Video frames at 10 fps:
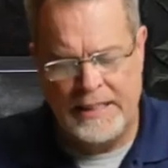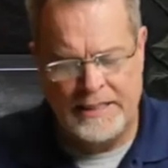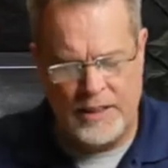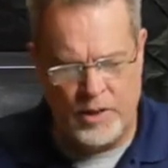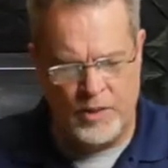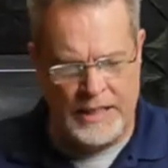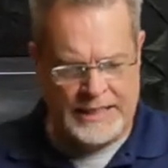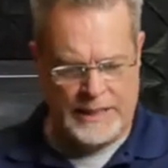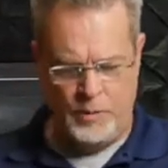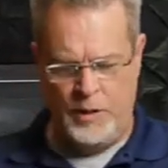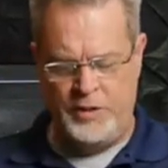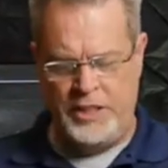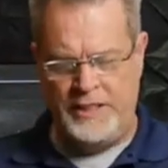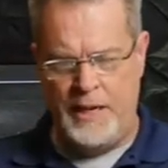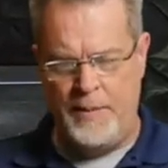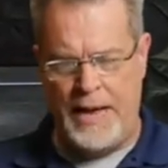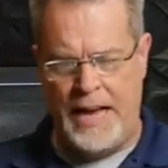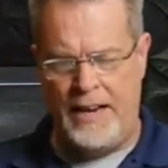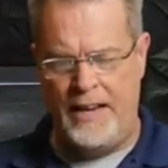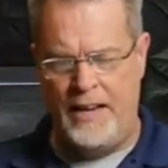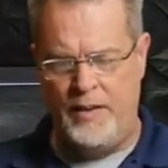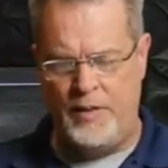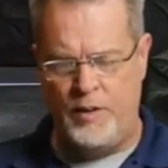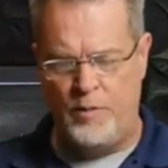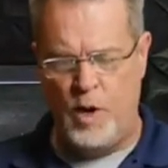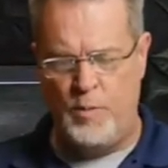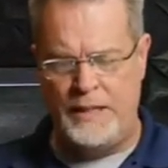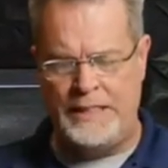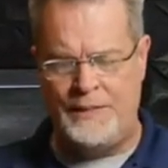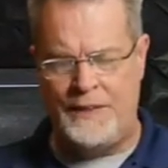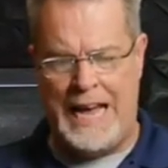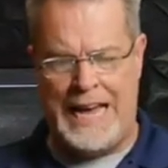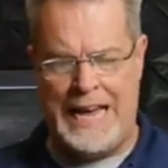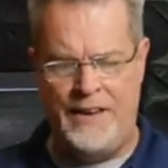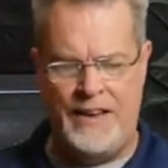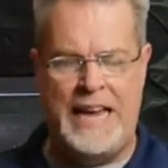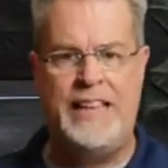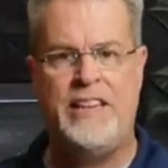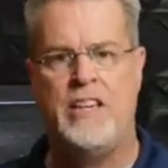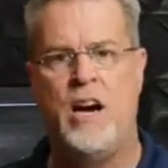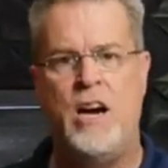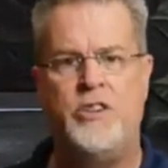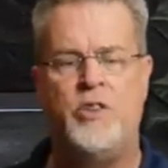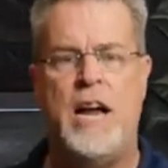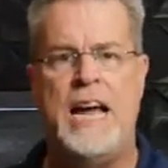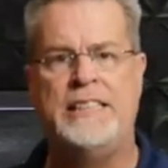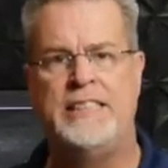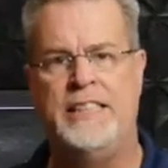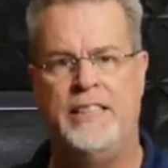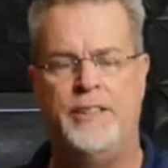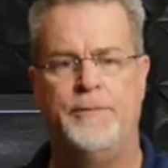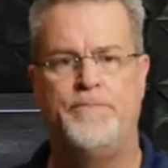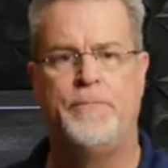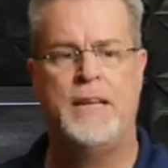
So listen, we've just come out of Romans 5 and the contrast here